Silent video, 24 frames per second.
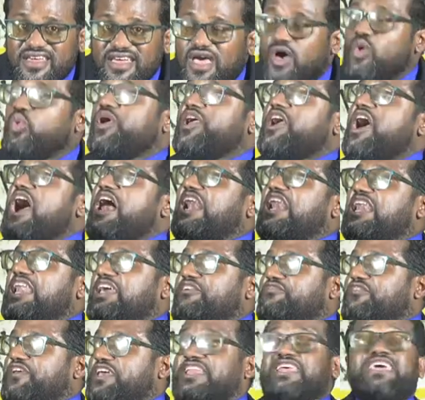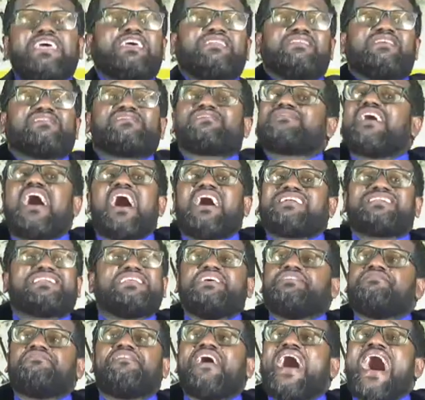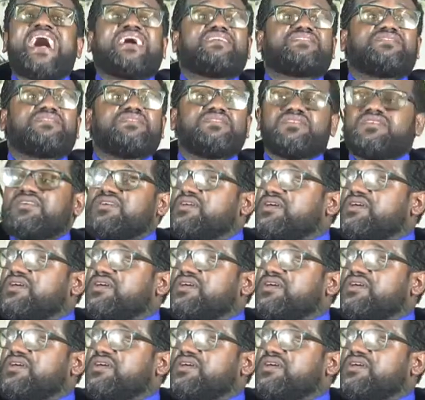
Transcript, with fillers: We are living in the startling fact.